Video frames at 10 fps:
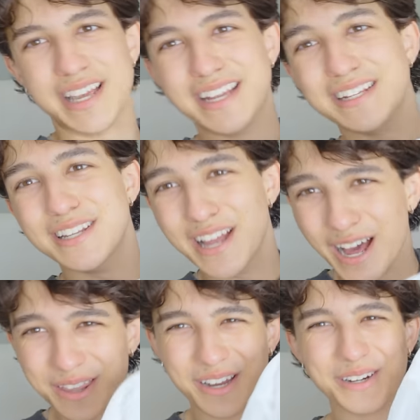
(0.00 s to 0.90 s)

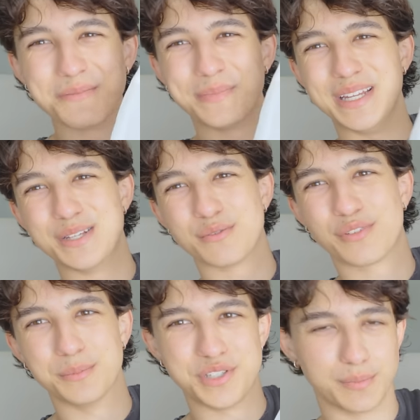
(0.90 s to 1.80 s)
another piece
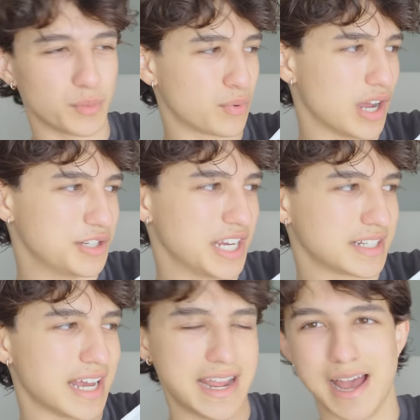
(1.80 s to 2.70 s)
from Simple
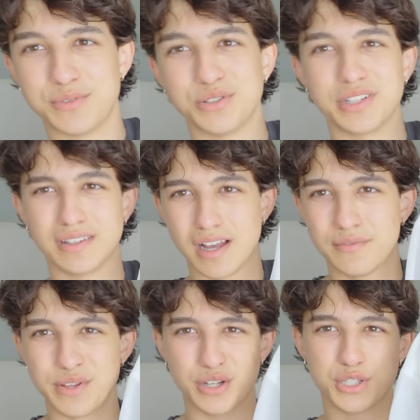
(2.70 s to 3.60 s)
Project. I absolutely
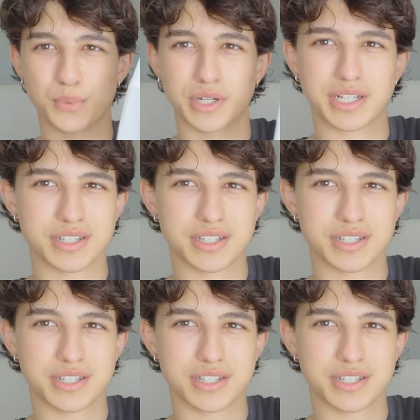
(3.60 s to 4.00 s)
loved their spring